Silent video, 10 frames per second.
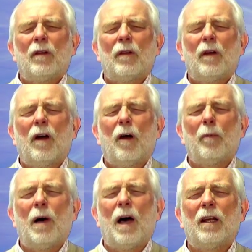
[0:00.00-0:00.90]
the
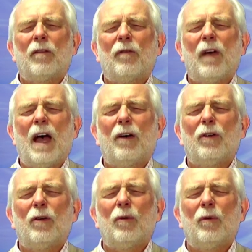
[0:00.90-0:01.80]
harmonic
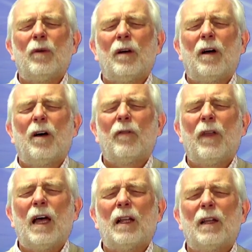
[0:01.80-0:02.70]
value of
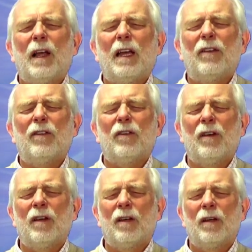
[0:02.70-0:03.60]
that light
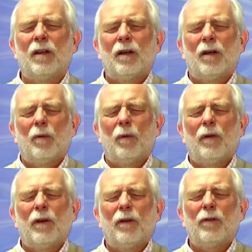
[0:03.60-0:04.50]

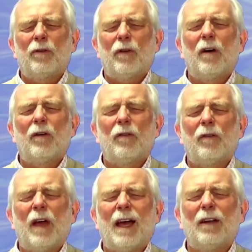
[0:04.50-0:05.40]
within
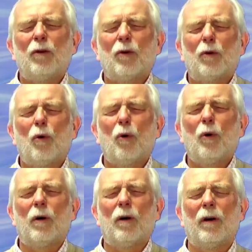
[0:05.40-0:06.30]
self at your
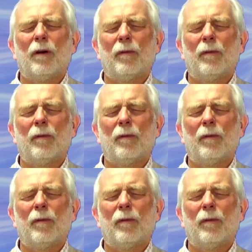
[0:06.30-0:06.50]
core.